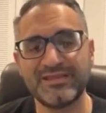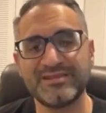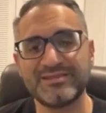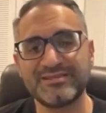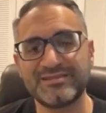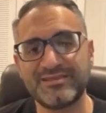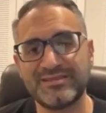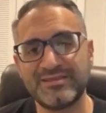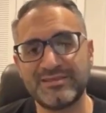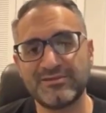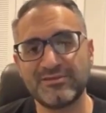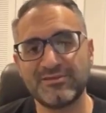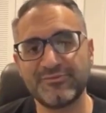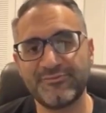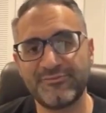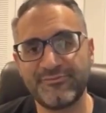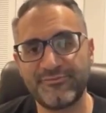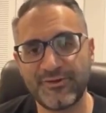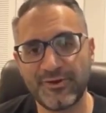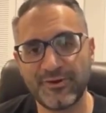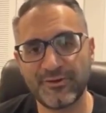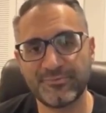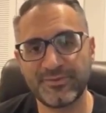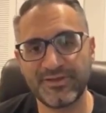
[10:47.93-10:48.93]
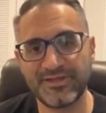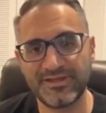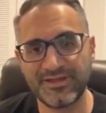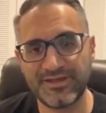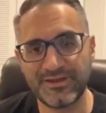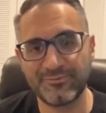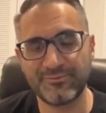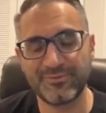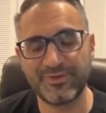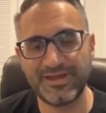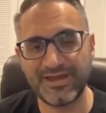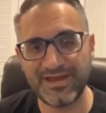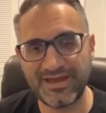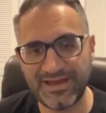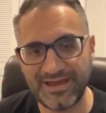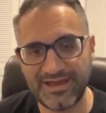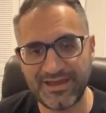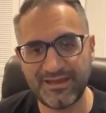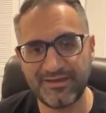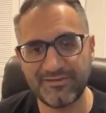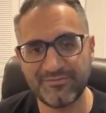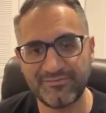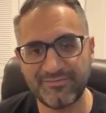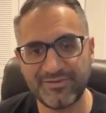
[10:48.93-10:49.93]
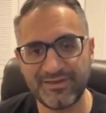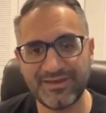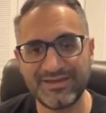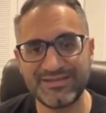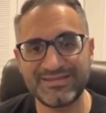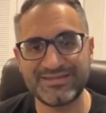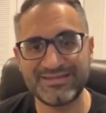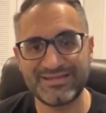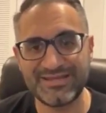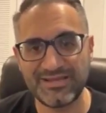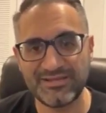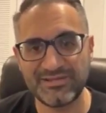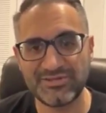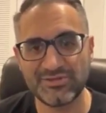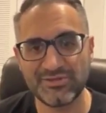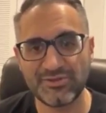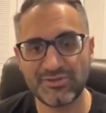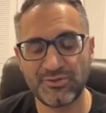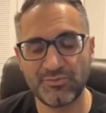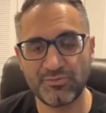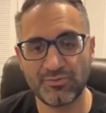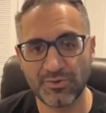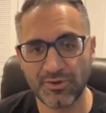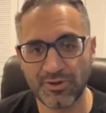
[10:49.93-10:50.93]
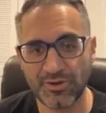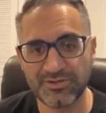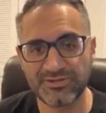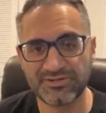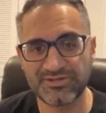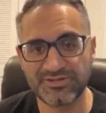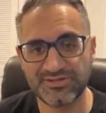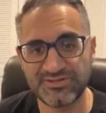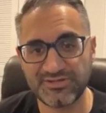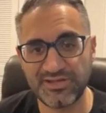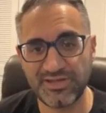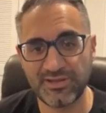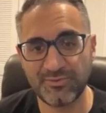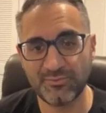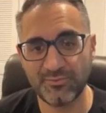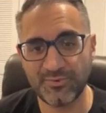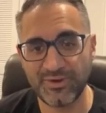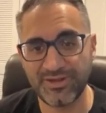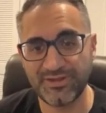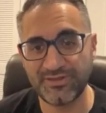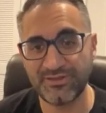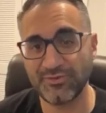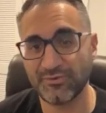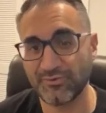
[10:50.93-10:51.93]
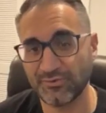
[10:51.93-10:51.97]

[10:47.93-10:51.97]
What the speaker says: And this yield farming that we have essentially works the same way.